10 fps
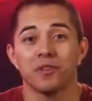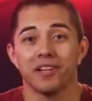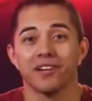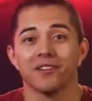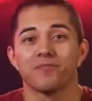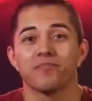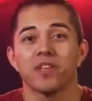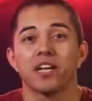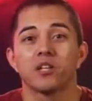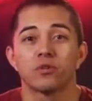layer
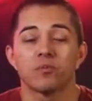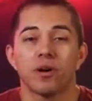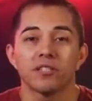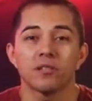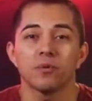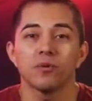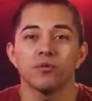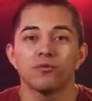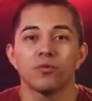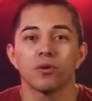is responsible
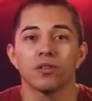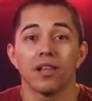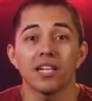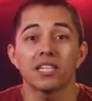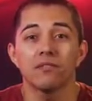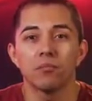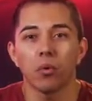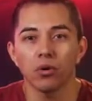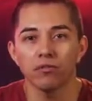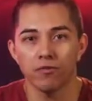for lots of
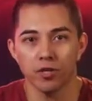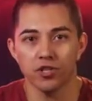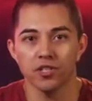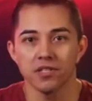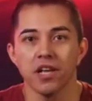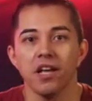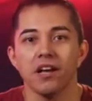important functions